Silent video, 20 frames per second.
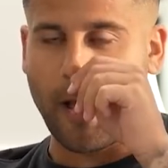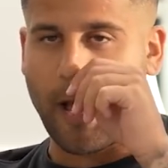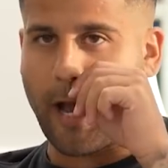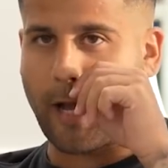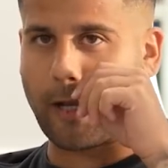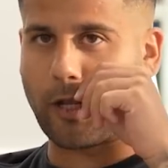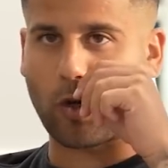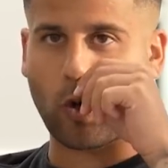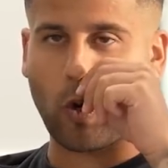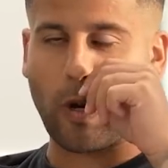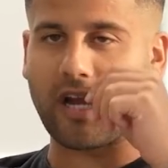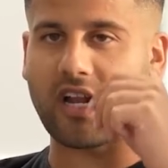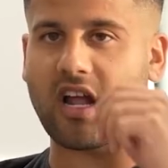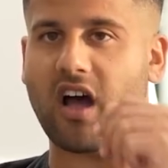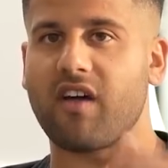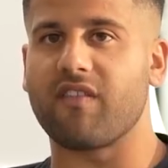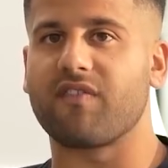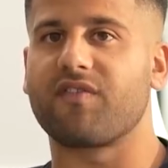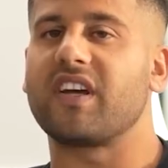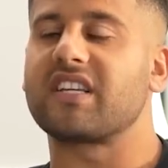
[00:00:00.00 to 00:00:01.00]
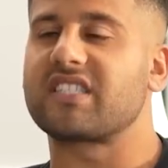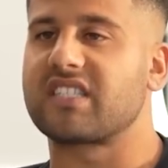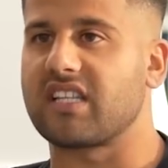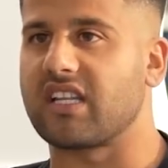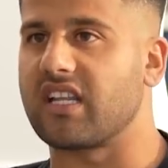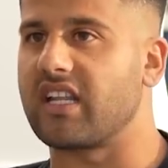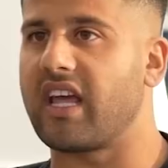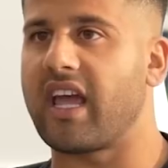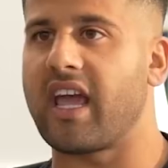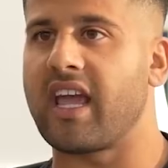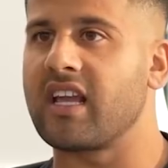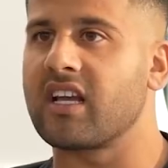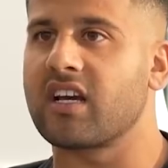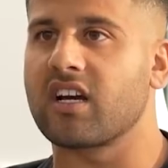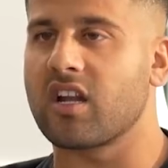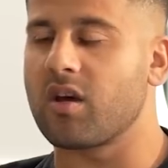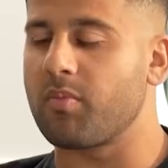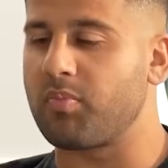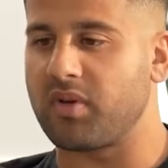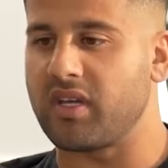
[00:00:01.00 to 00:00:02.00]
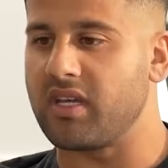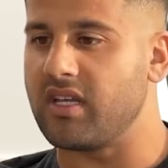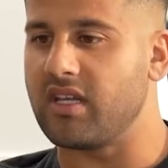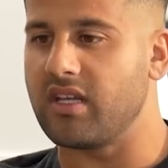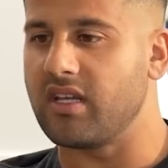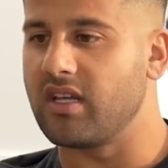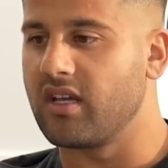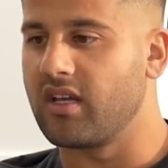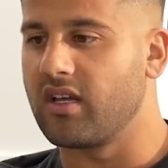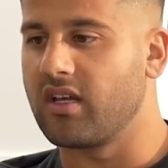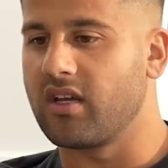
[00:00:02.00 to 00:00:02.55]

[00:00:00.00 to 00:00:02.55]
And the coin I invested in ain't gonna be